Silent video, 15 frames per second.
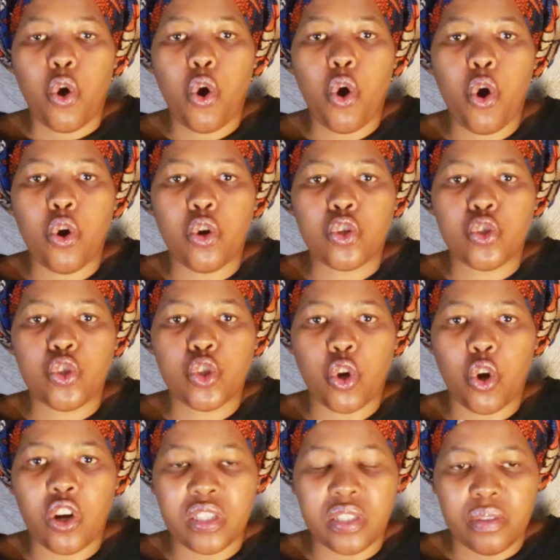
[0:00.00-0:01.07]
Oh
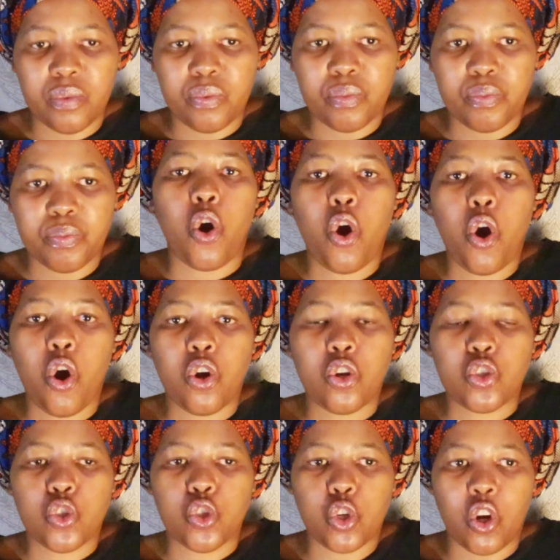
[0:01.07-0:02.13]
John.
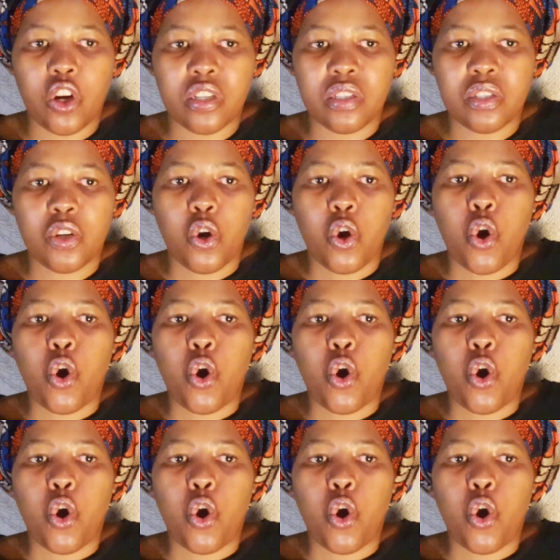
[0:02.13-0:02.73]
Oh John.